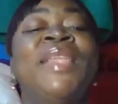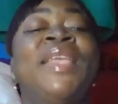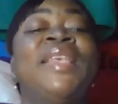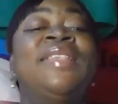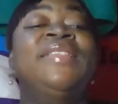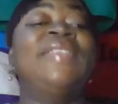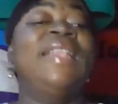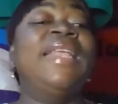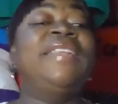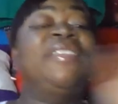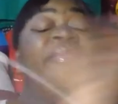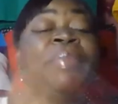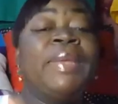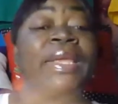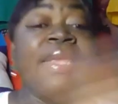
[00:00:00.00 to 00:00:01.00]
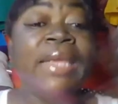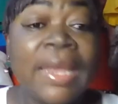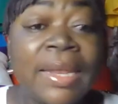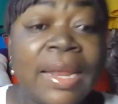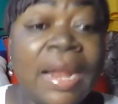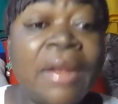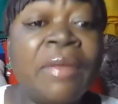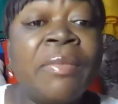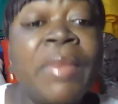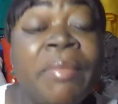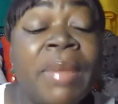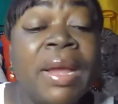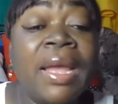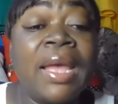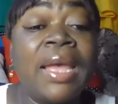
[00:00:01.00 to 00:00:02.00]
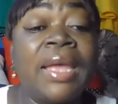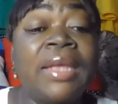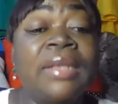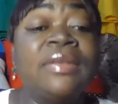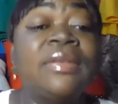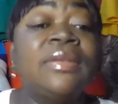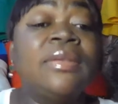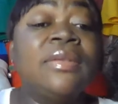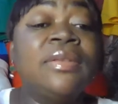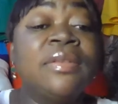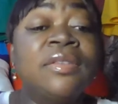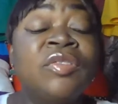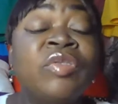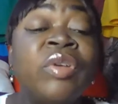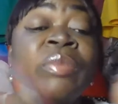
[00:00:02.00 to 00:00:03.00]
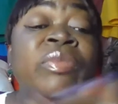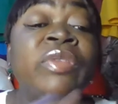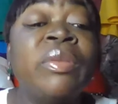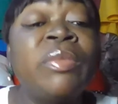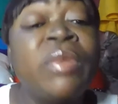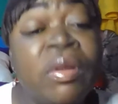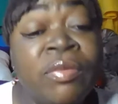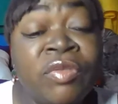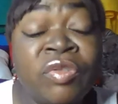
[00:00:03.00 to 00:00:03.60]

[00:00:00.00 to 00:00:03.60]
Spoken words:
So let's begin. And remember, guys, shrimp some love.